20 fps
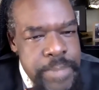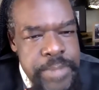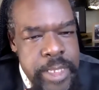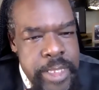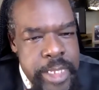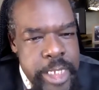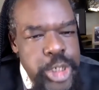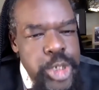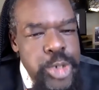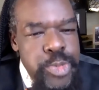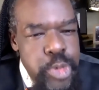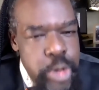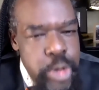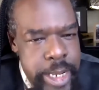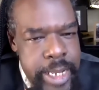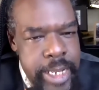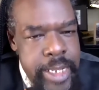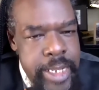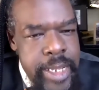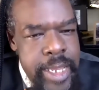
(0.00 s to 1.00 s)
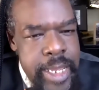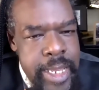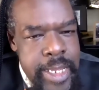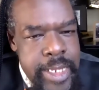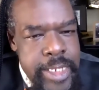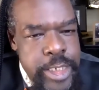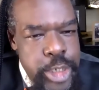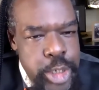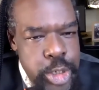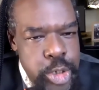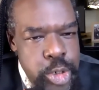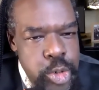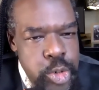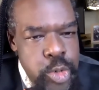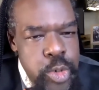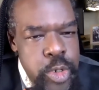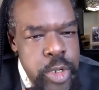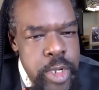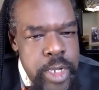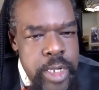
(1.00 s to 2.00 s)
that you bring
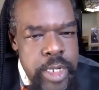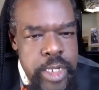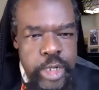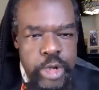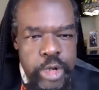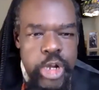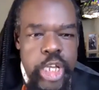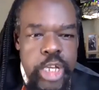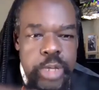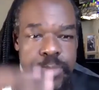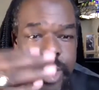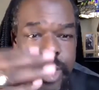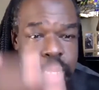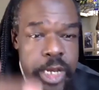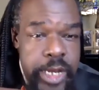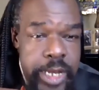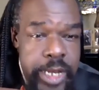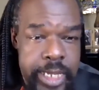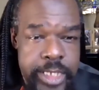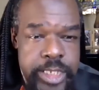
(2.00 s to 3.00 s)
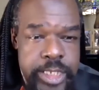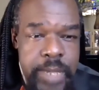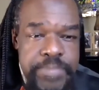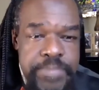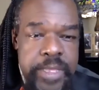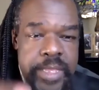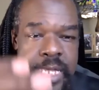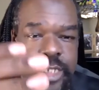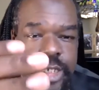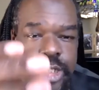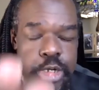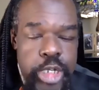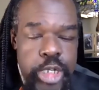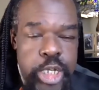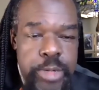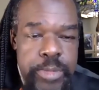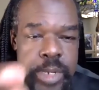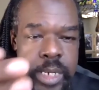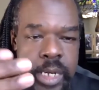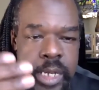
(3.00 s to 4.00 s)
to your community, something that your
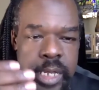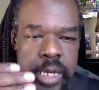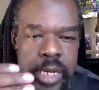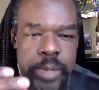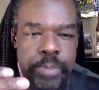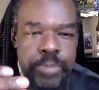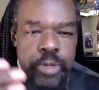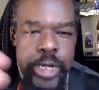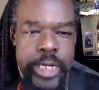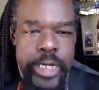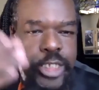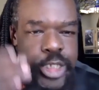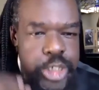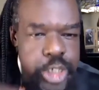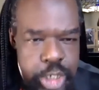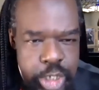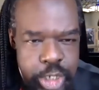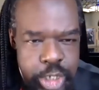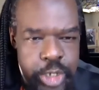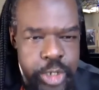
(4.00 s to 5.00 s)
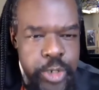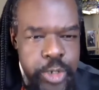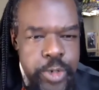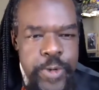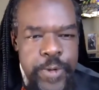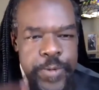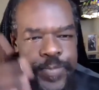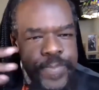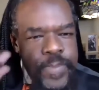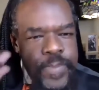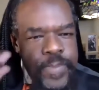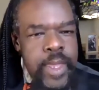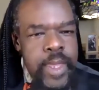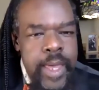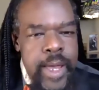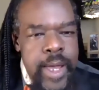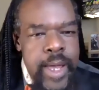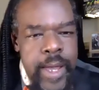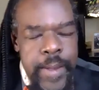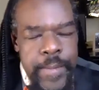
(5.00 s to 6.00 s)
community brings to you,
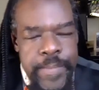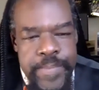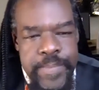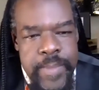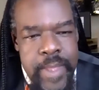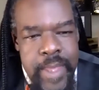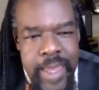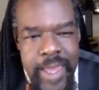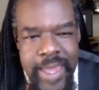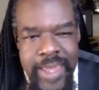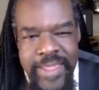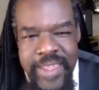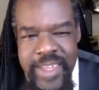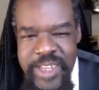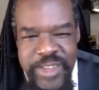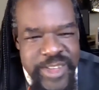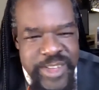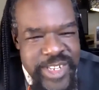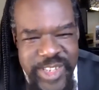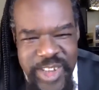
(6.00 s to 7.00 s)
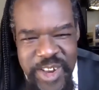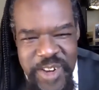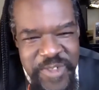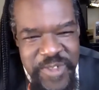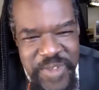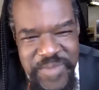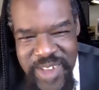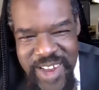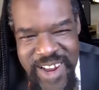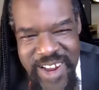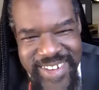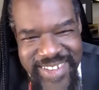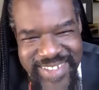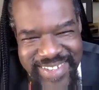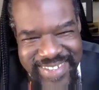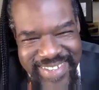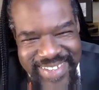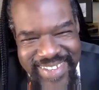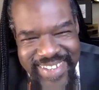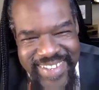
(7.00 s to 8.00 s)
and then you just go from there.
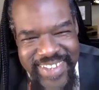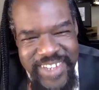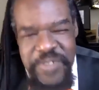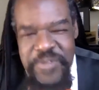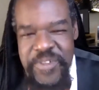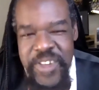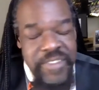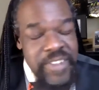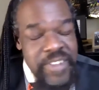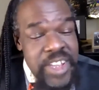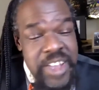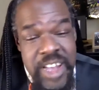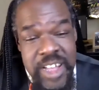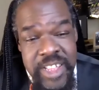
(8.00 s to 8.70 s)
Your favorite color.